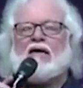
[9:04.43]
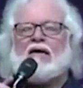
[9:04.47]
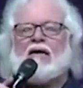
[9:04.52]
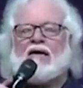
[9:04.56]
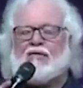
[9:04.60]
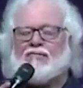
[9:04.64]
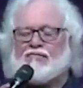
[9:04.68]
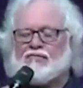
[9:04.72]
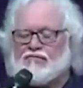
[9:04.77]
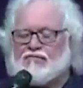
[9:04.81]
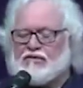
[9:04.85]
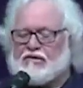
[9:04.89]

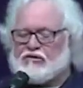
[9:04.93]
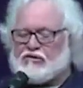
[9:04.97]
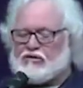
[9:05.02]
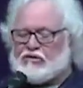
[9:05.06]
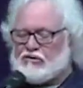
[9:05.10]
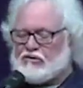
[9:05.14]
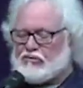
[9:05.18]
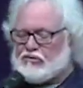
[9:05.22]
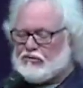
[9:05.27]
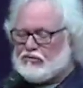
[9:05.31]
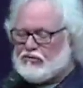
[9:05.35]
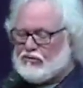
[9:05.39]
Now, this
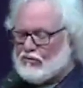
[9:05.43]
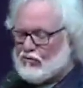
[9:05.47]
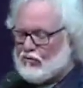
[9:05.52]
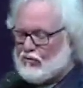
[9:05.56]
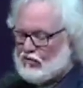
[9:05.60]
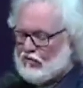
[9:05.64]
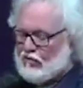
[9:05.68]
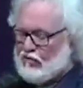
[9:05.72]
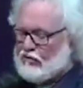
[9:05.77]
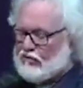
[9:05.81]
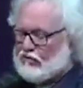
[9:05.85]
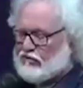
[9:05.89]
is the
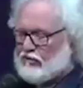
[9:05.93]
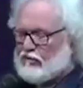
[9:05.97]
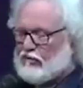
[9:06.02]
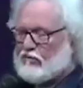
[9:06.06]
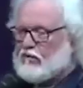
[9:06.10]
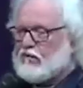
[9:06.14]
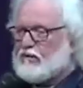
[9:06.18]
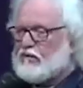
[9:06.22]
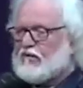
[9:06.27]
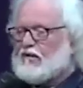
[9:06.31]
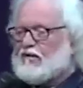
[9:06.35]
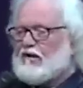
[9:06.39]
word the
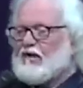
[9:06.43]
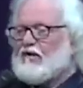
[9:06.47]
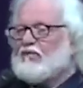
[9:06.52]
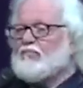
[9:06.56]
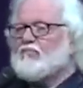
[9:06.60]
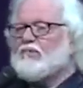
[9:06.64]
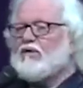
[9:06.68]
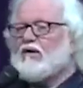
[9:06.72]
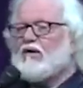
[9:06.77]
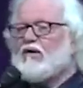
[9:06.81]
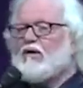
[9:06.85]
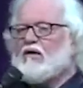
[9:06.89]
Lord
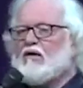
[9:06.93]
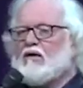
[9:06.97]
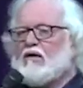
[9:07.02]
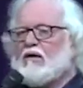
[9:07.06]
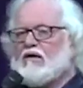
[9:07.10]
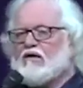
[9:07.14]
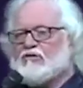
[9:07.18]
gave me